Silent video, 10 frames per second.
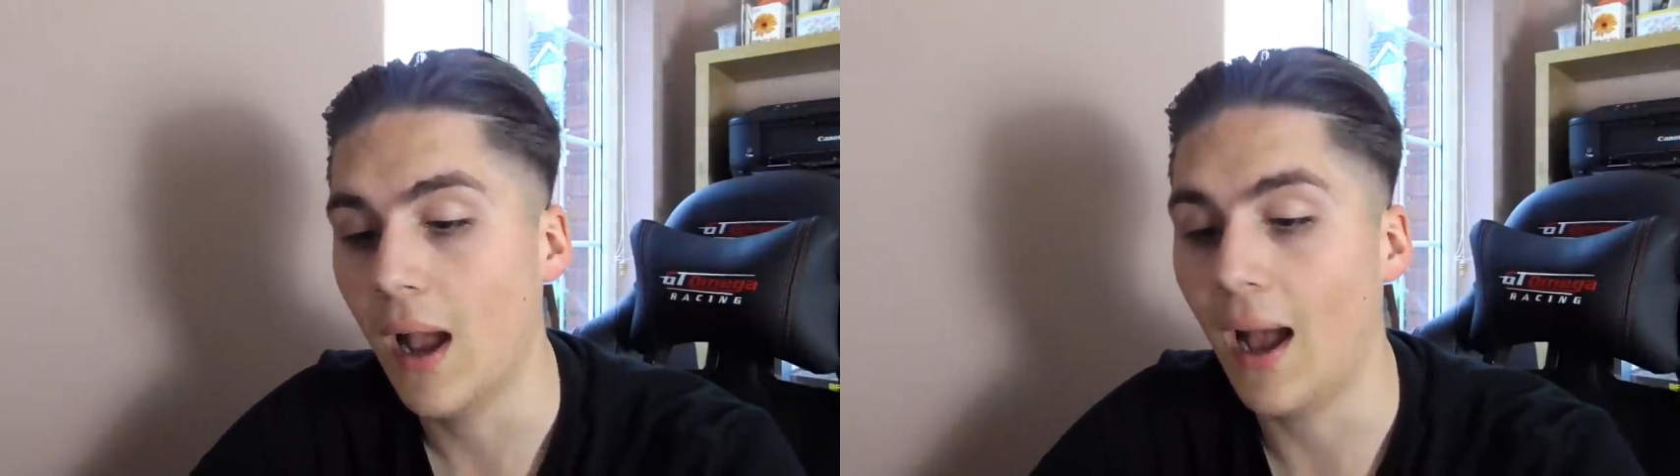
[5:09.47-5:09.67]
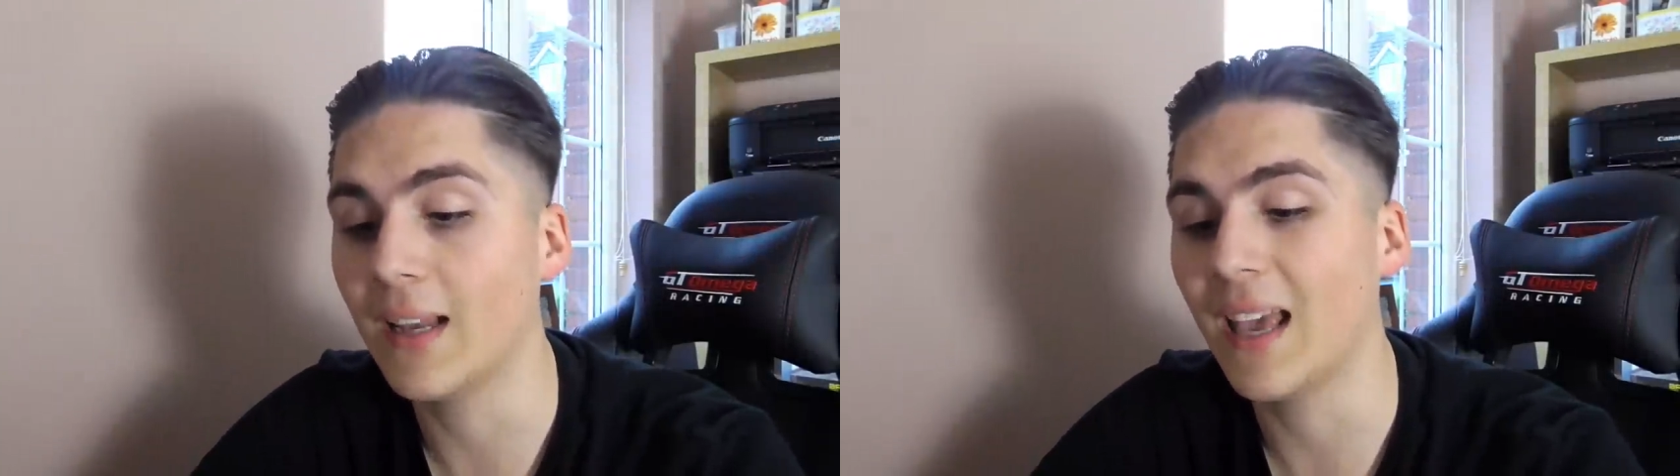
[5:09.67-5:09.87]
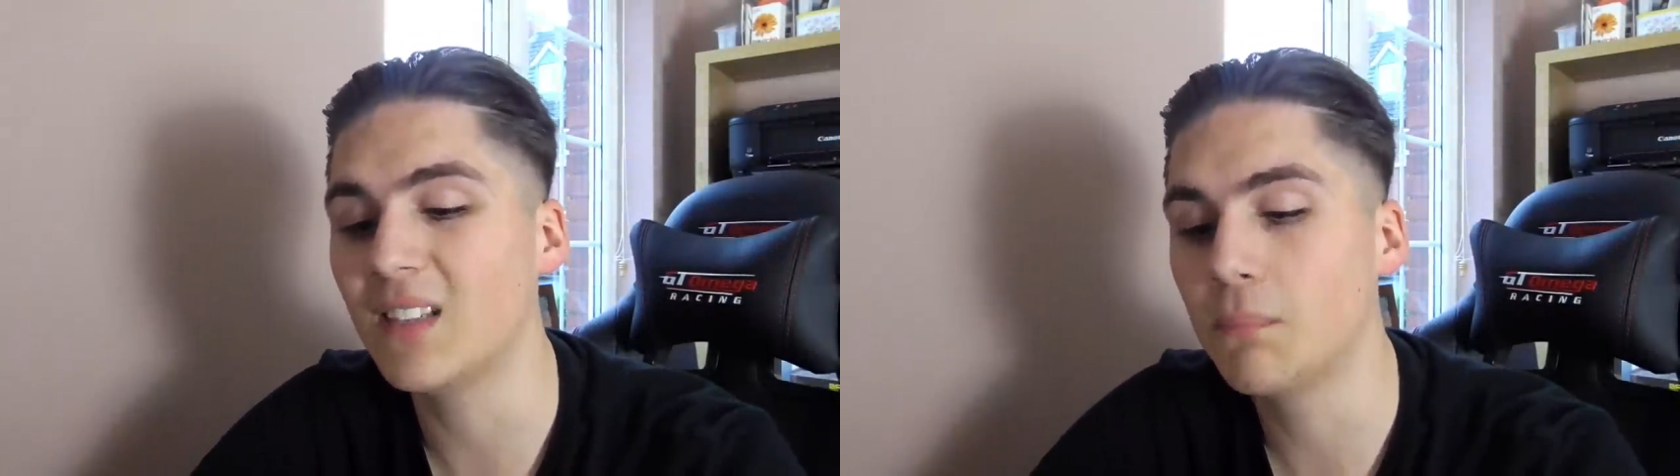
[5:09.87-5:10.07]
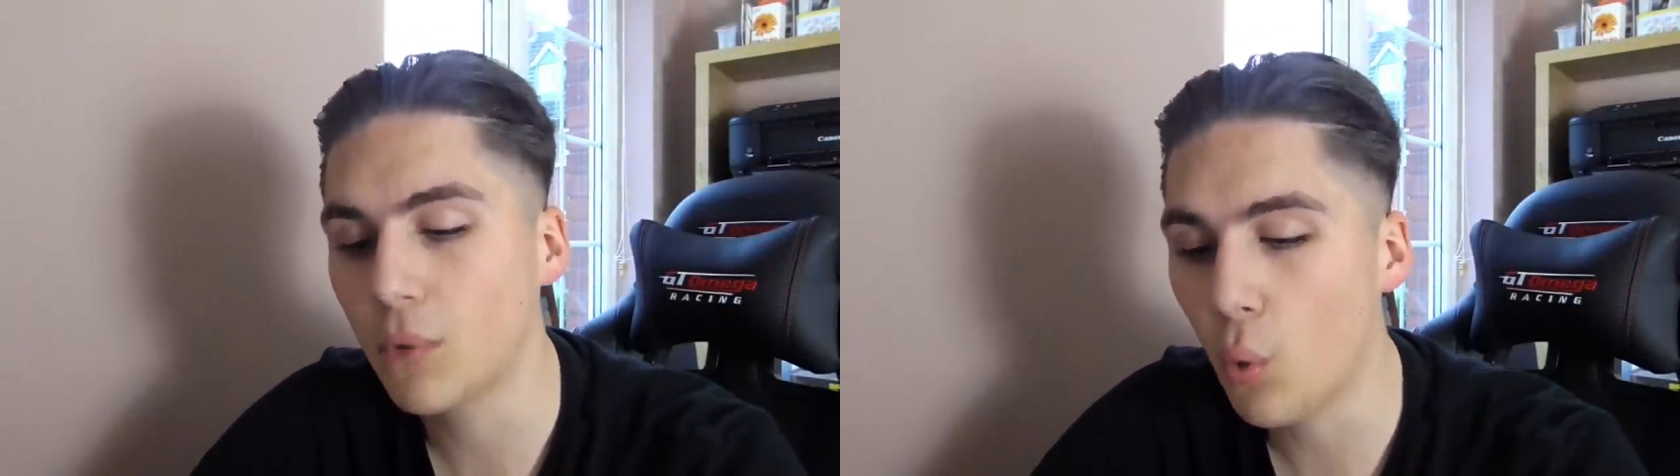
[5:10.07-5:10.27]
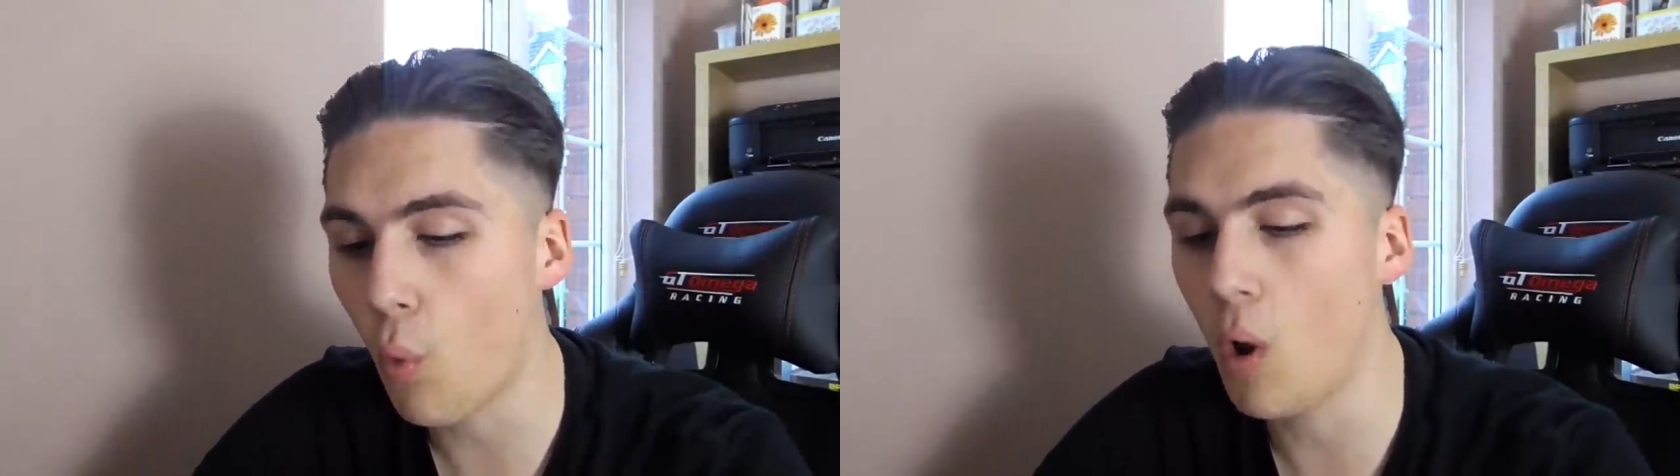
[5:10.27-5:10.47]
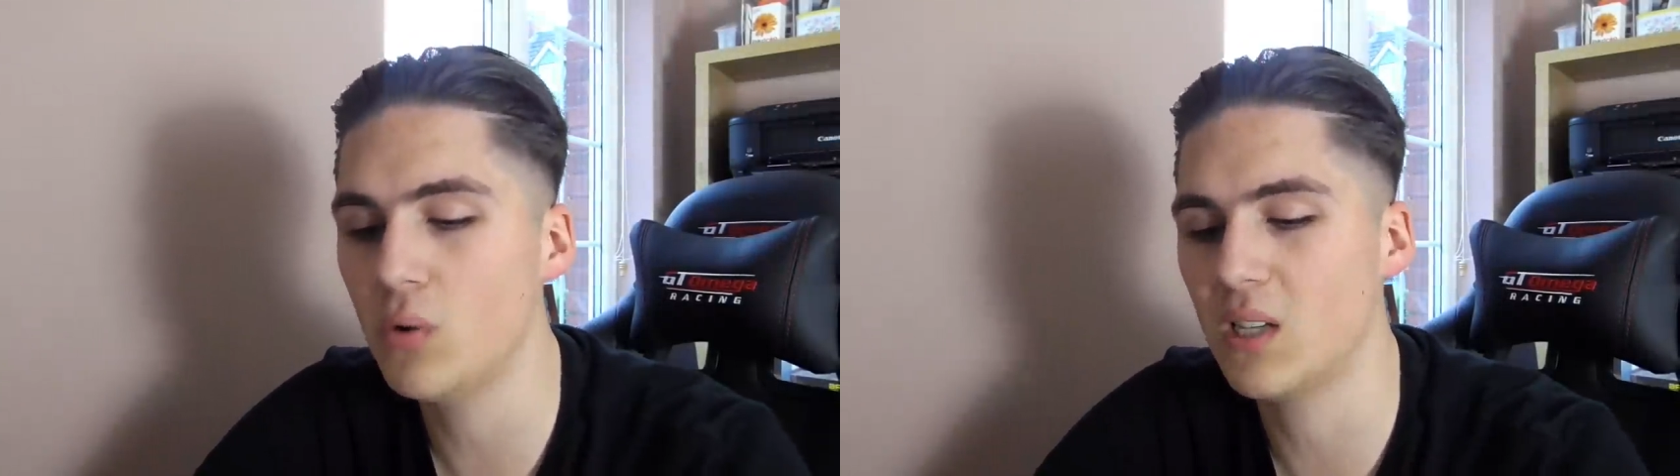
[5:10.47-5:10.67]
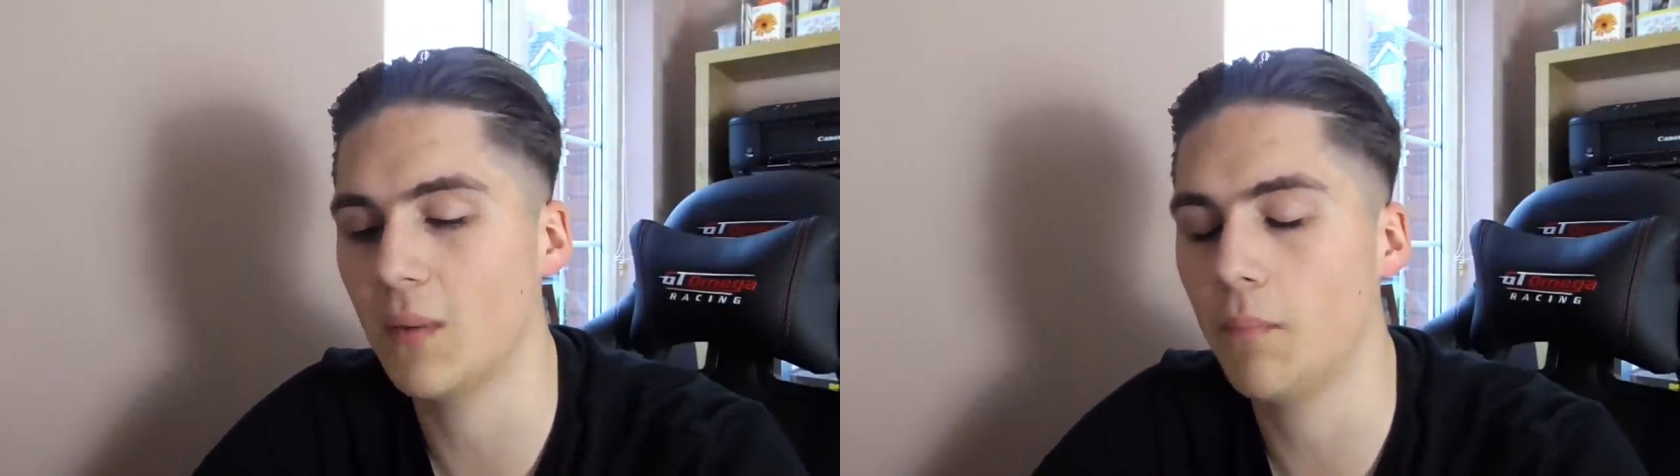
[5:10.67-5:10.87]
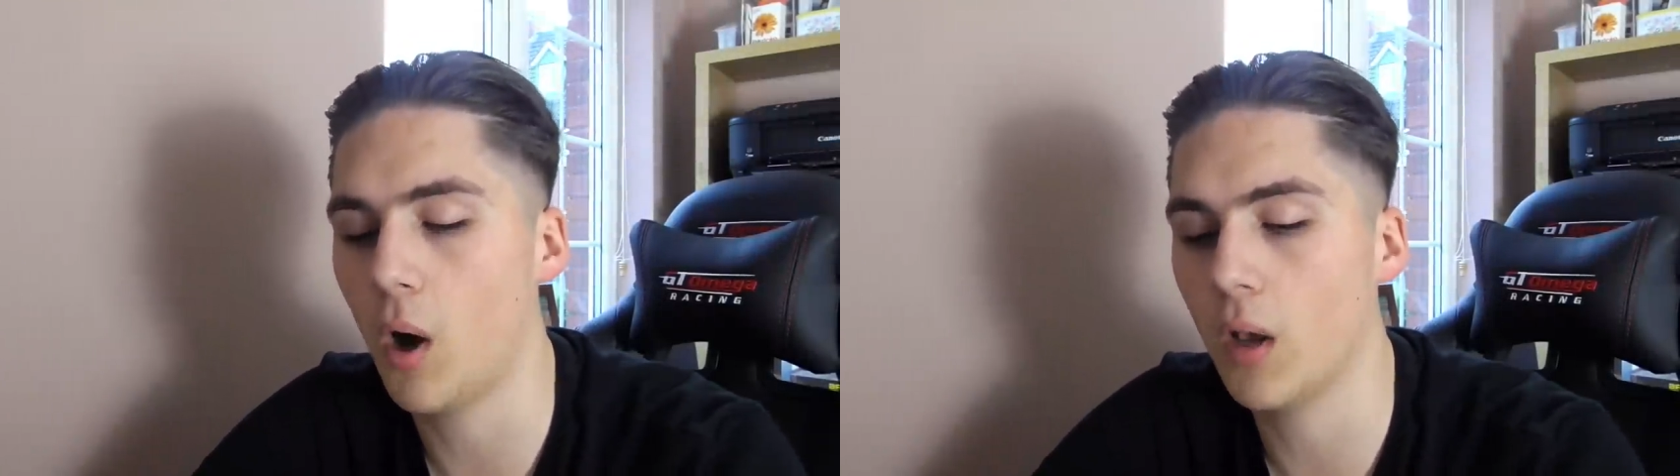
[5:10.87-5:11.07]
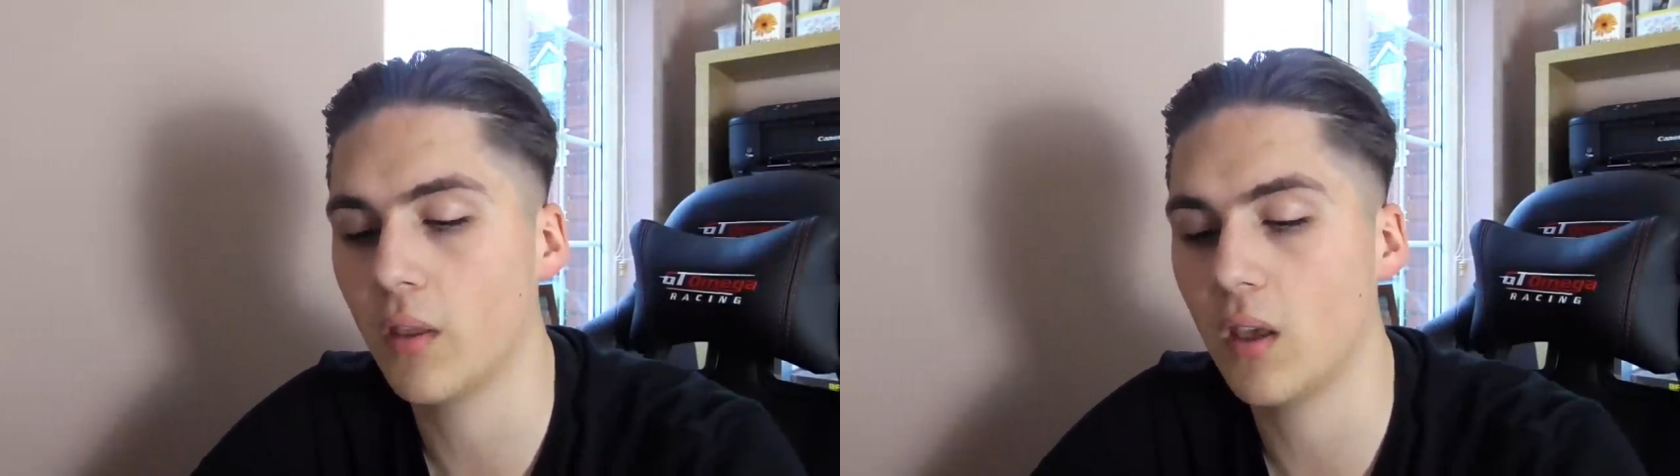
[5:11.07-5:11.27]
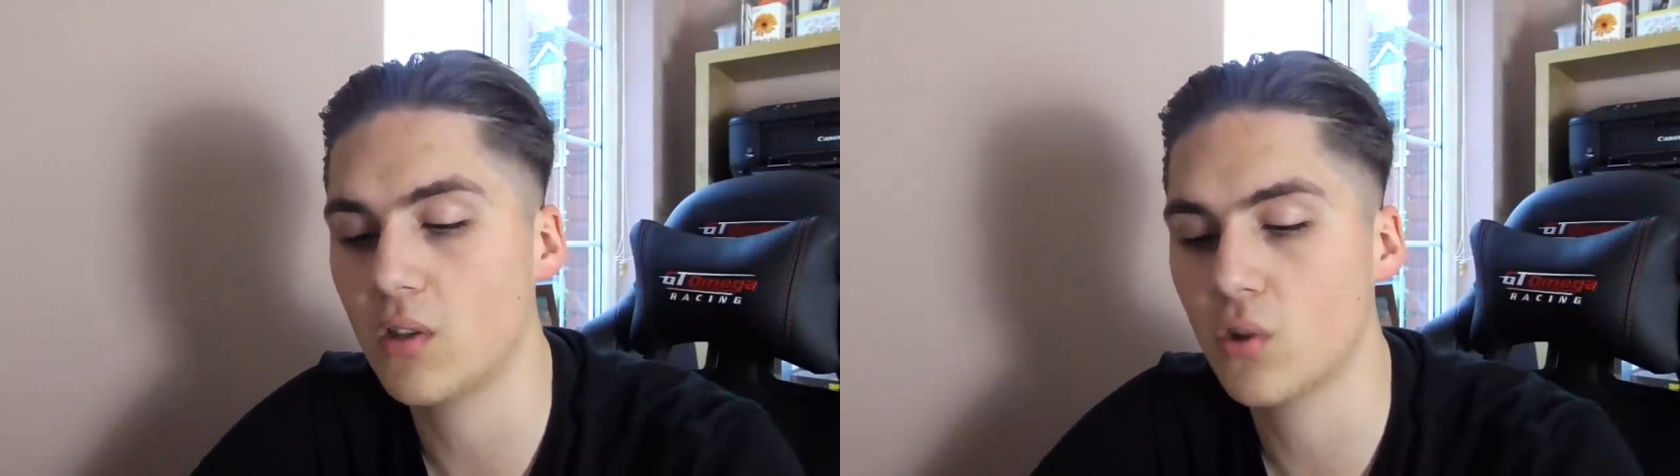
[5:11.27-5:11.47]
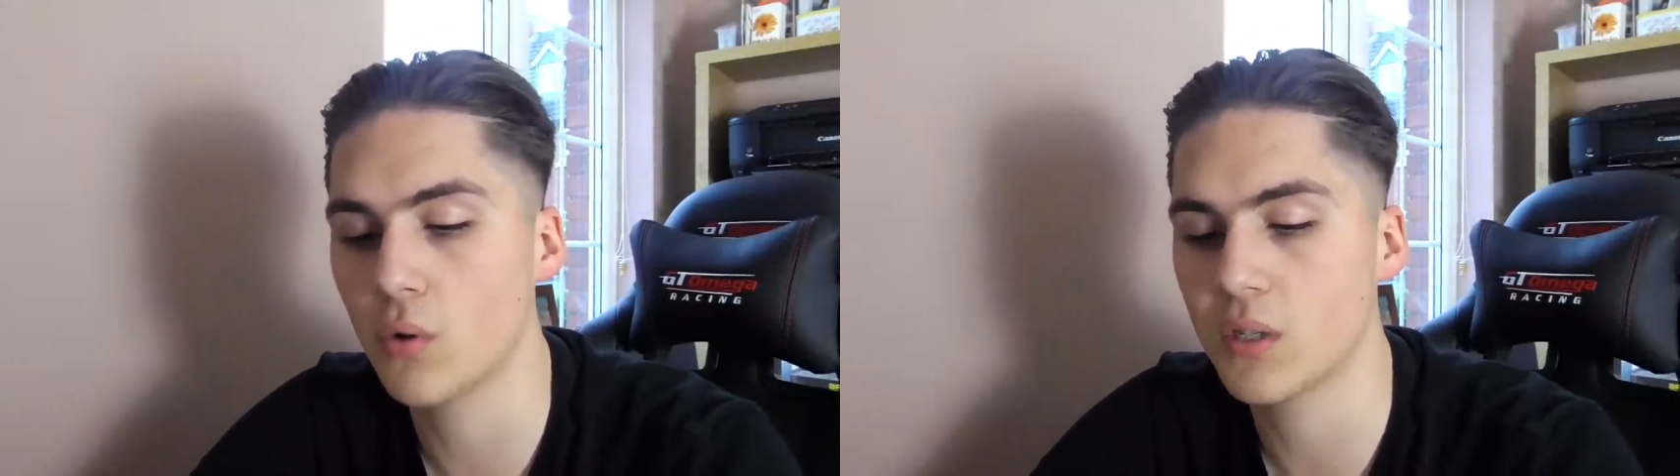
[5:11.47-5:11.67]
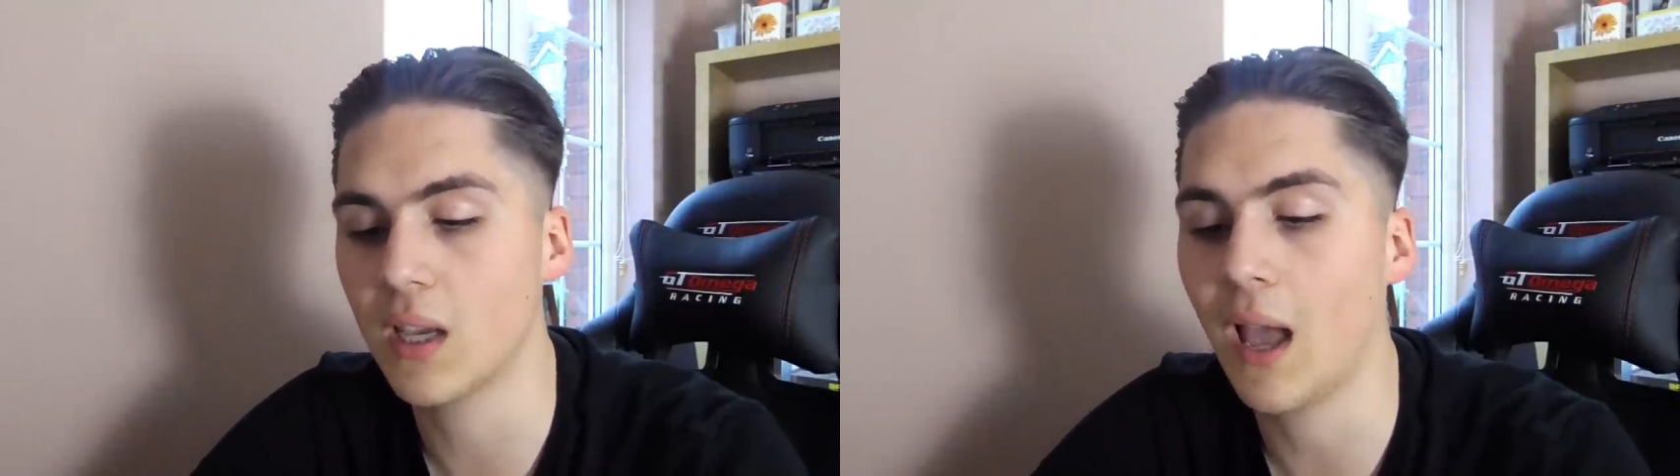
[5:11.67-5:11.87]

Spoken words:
And it is quoted by by the source